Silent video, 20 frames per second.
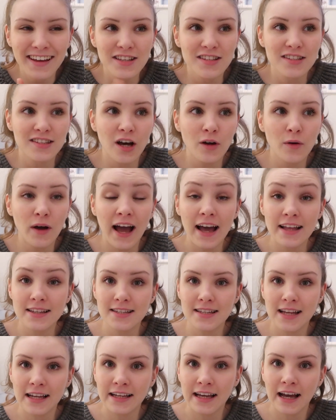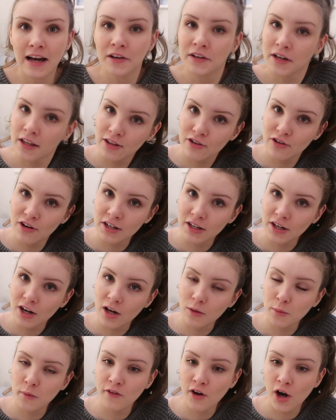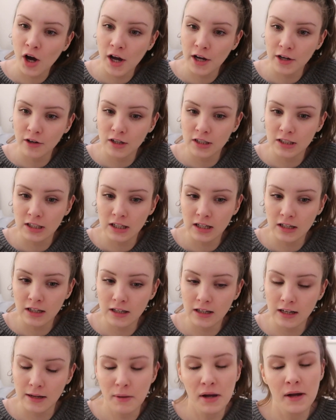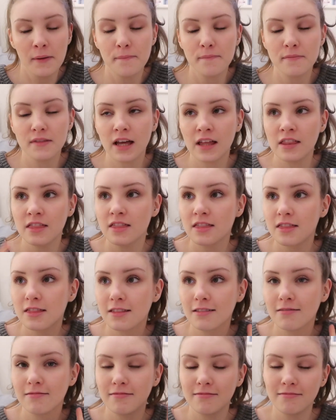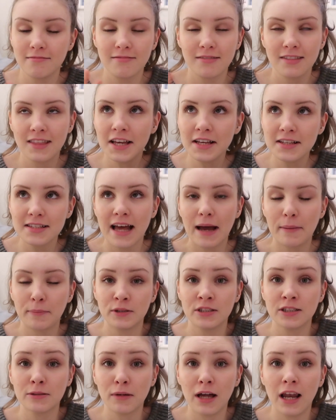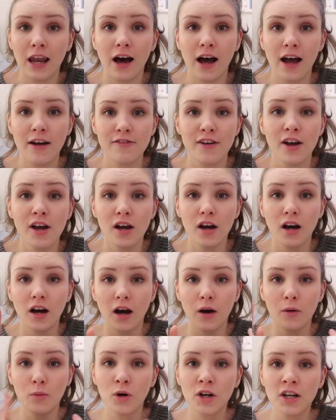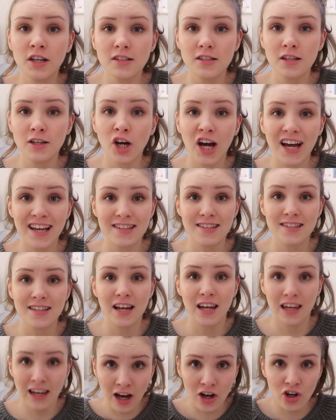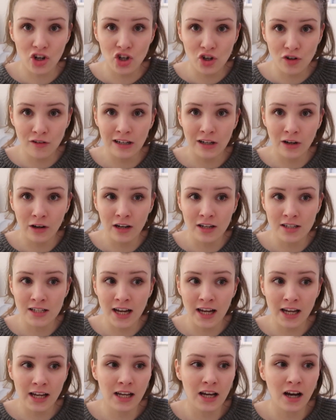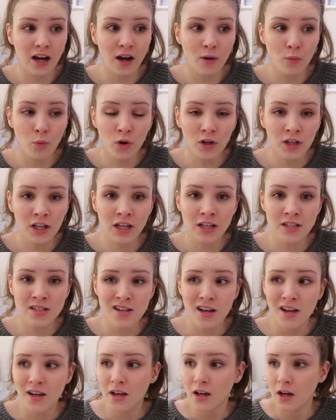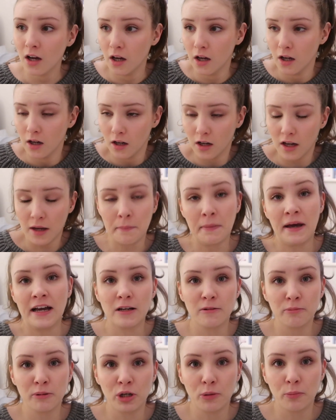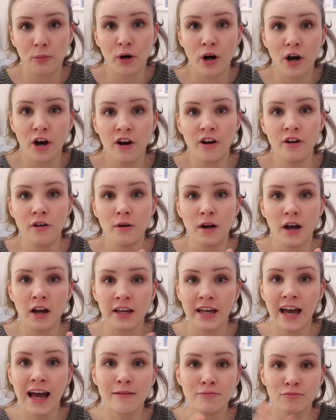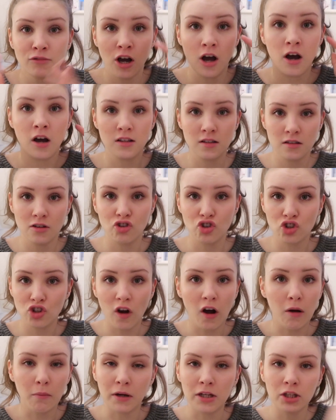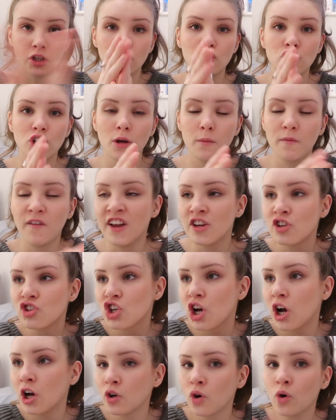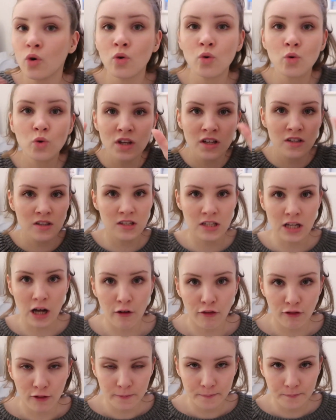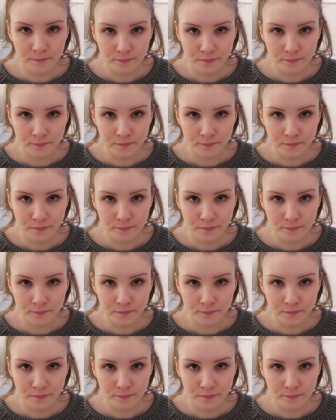So I had to take out another credit card with a higher credit limit, and things happened in my life. I wanted a nice luxury holiday. I wanted a MacBook Pro, a camera to start my YouTube venture, and all this stuff,